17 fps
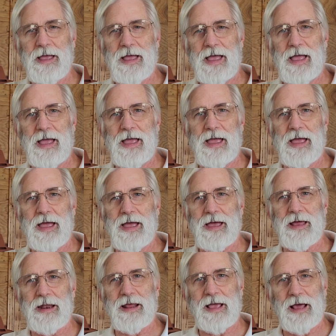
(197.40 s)

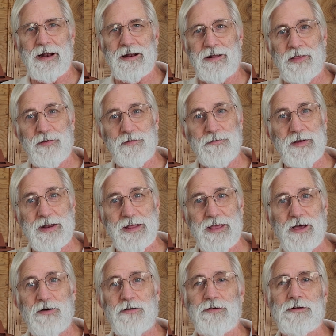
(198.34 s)
And I got another
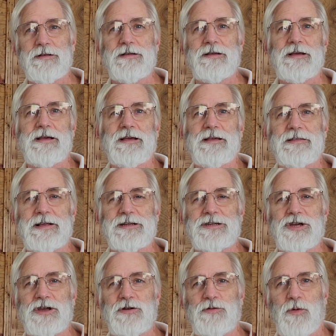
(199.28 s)
video that
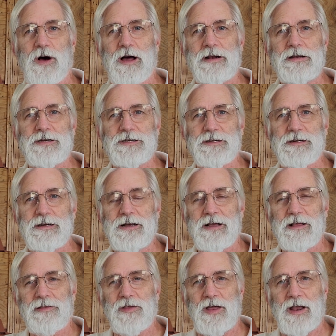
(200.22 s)
you can watch
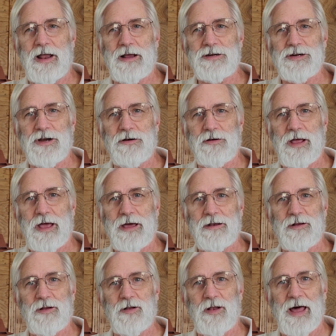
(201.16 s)
that I showed how
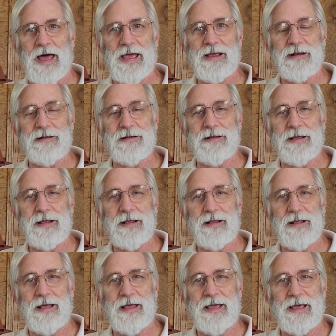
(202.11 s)
to light
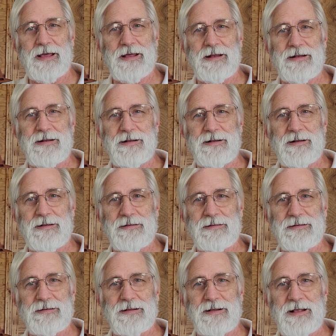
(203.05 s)
and
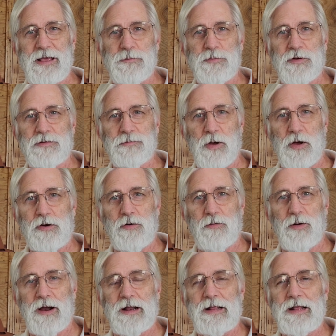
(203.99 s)
keep your smoker
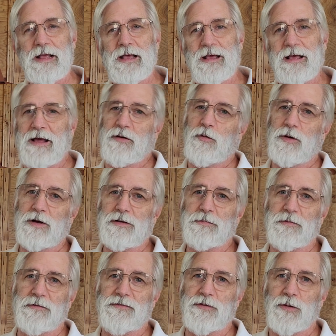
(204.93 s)
running. It was
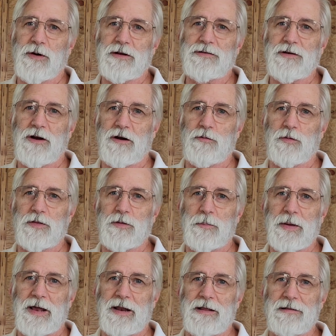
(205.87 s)
before I started with the
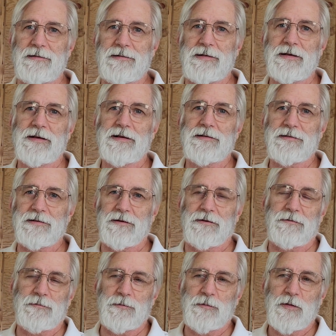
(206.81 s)
pellets.
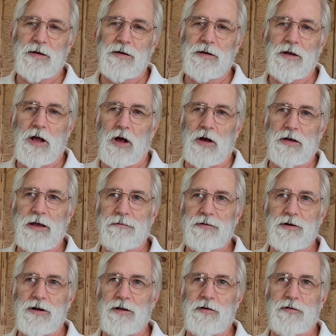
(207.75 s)
So all you
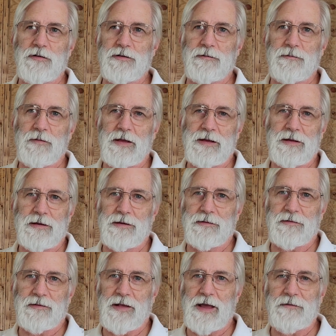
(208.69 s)
have to do
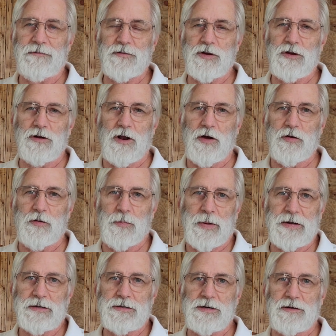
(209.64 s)
is, after you load a
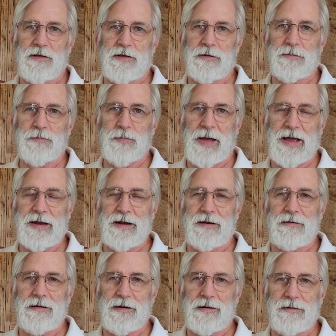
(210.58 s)
bunch of the
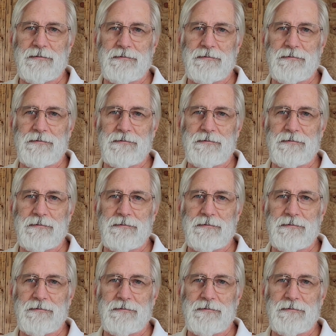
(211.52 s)
pine